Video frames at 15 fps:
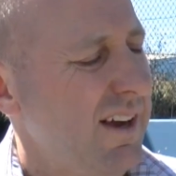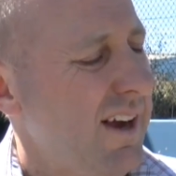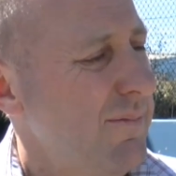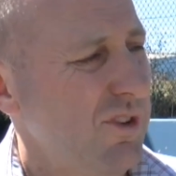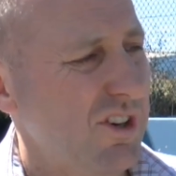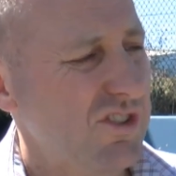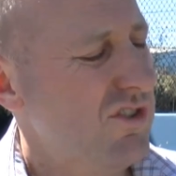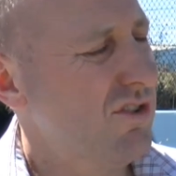
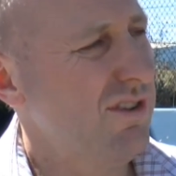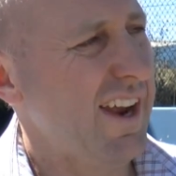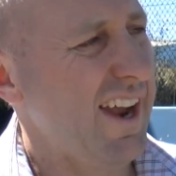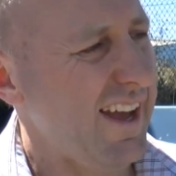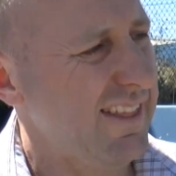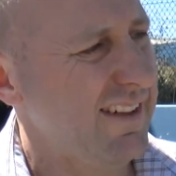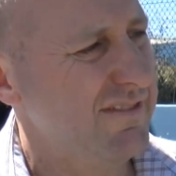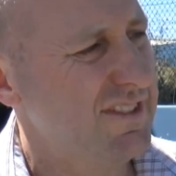I'm not sure
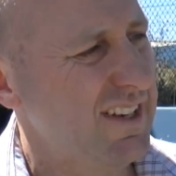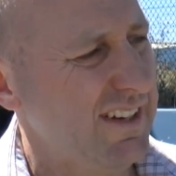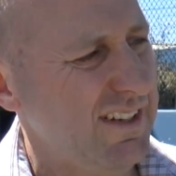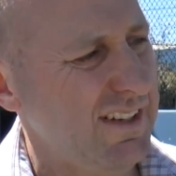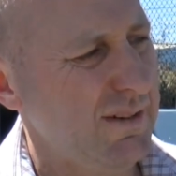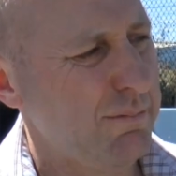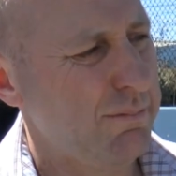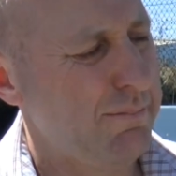how they've done
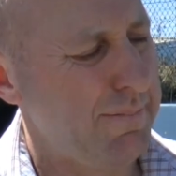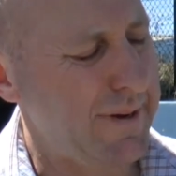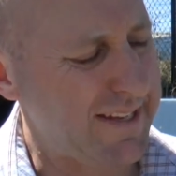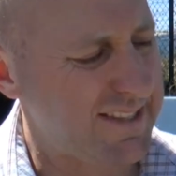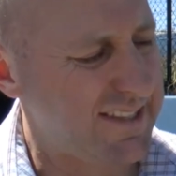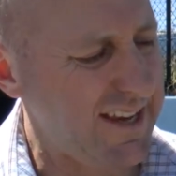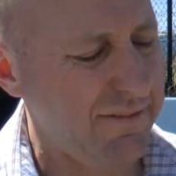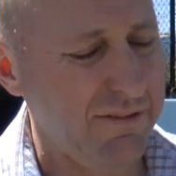it,
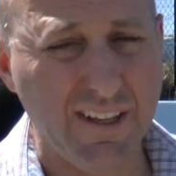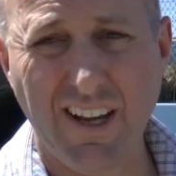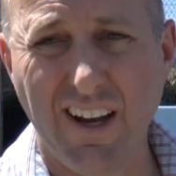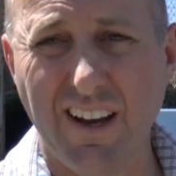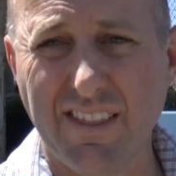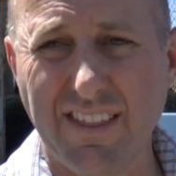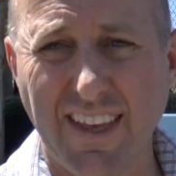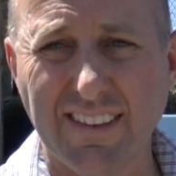but definitely
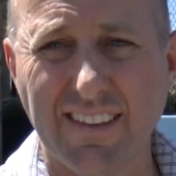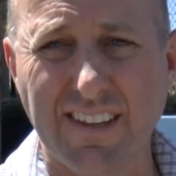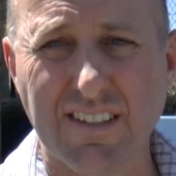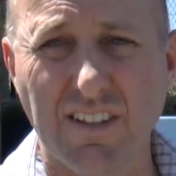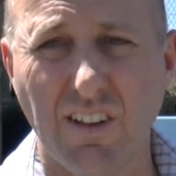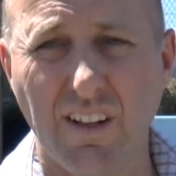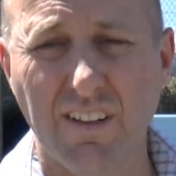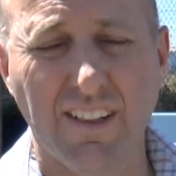I think
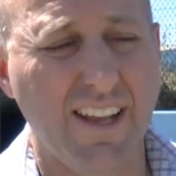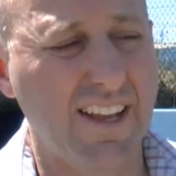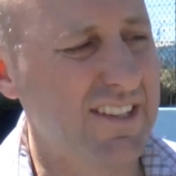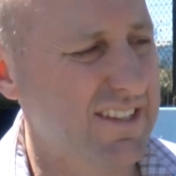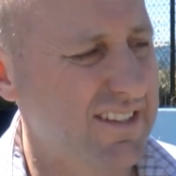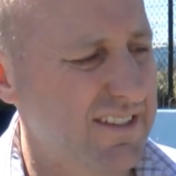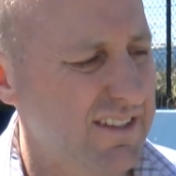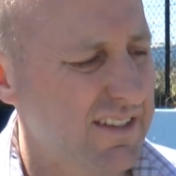there's a lot
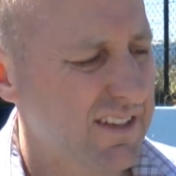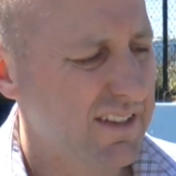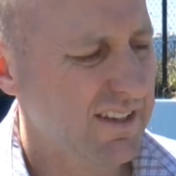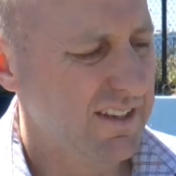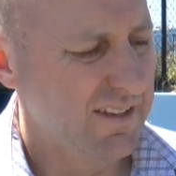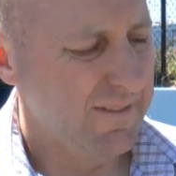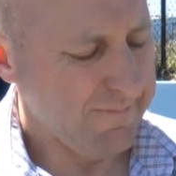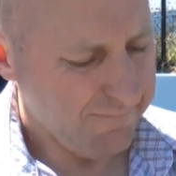less
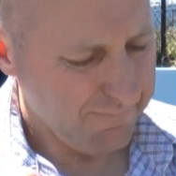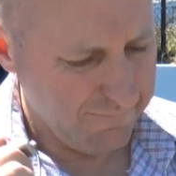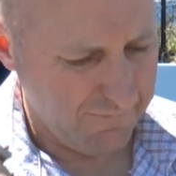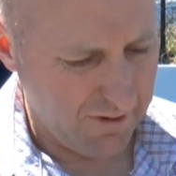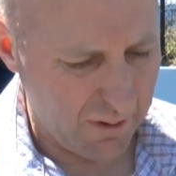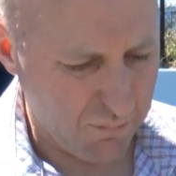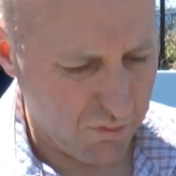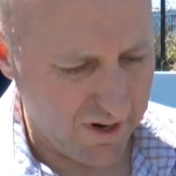
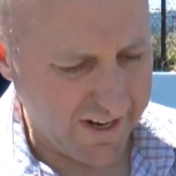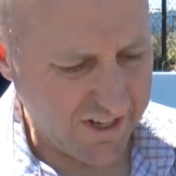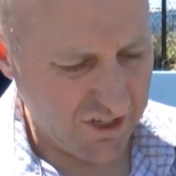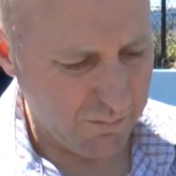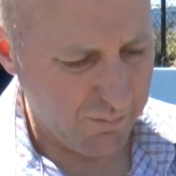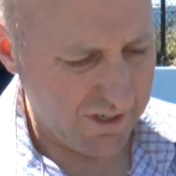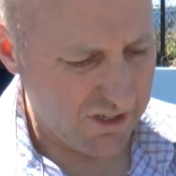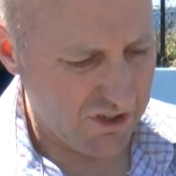
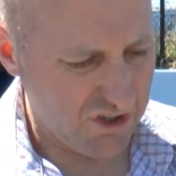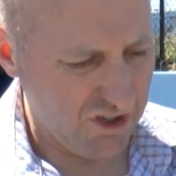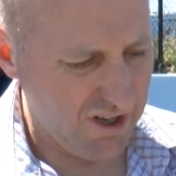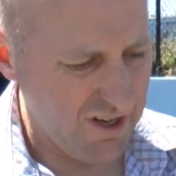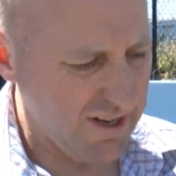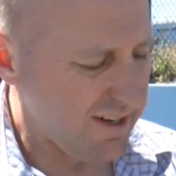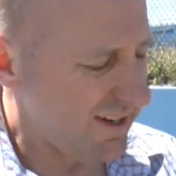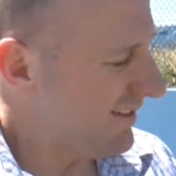vibration when you
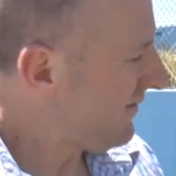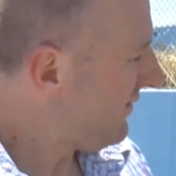shoot it, and it